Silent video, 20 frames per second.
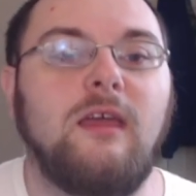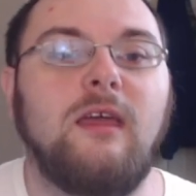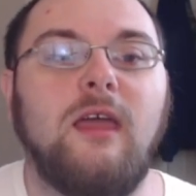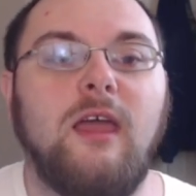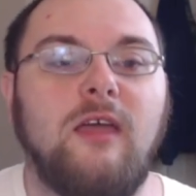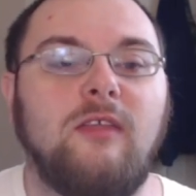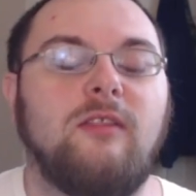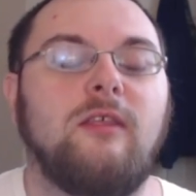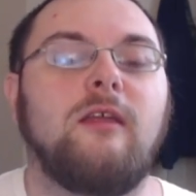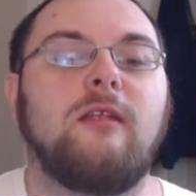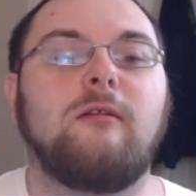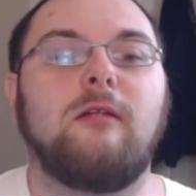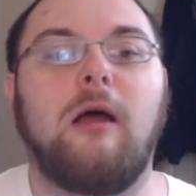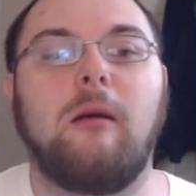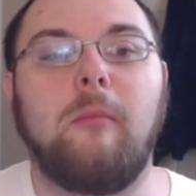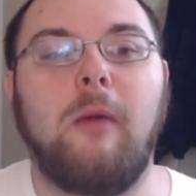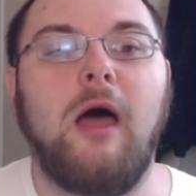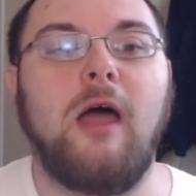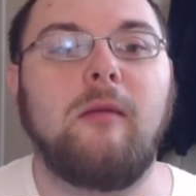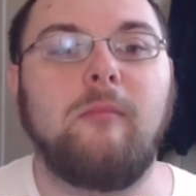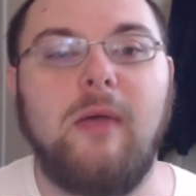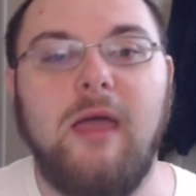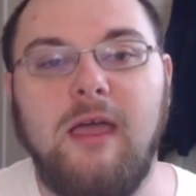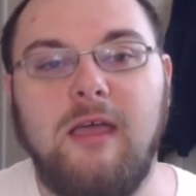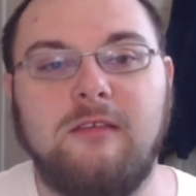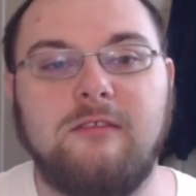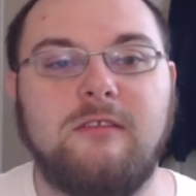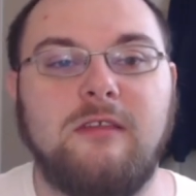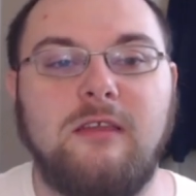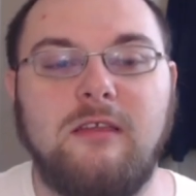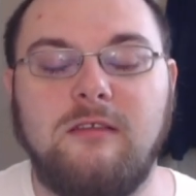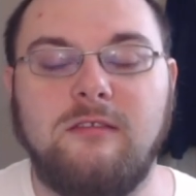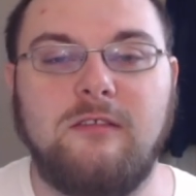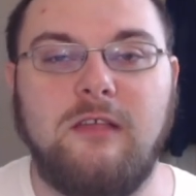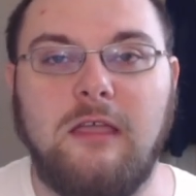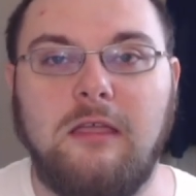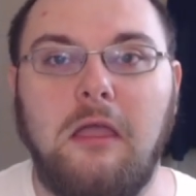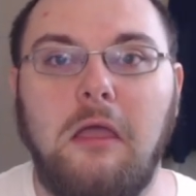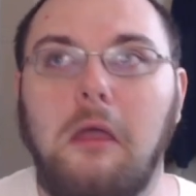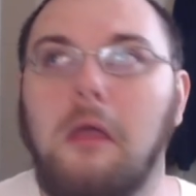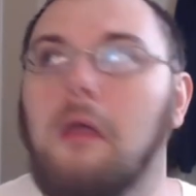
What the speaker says: And then my mask, he's like,